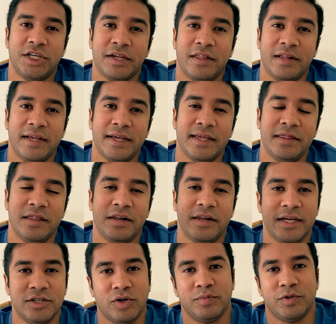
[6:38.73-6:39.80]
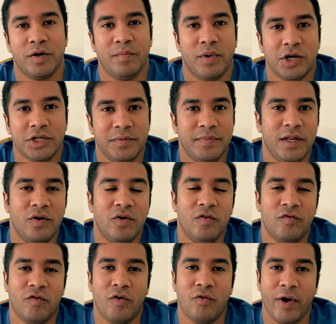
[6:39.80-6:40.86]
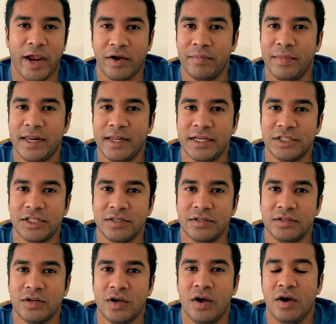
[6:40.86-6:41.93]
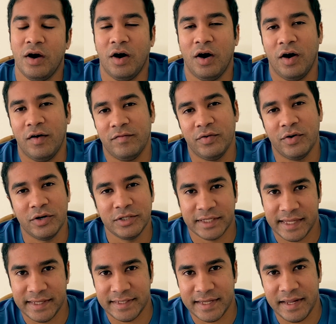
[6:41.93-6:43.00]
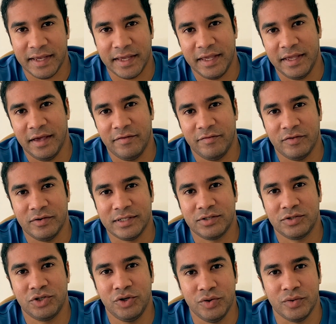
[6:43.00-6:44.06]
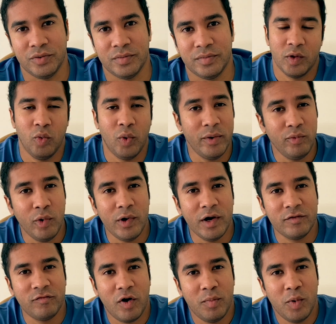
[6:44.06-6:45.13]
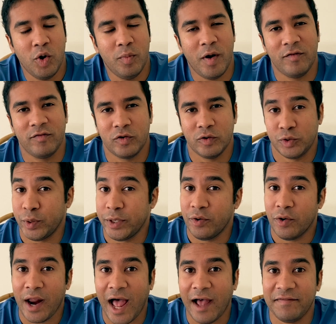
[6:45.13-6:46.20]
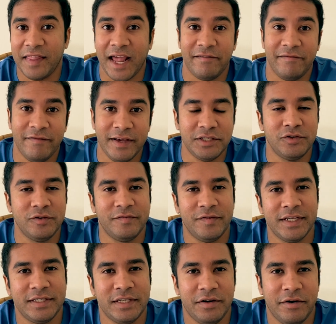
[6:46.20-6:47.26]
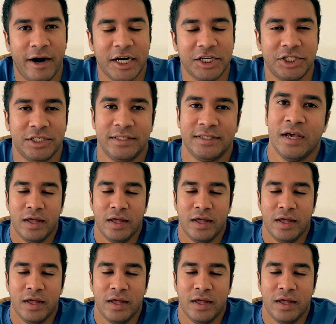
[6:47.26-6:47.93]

Check the link in the description box below for recommendations of noise cancelling earphones too. When we work from home, of course, we don't have that face-to-face interactions,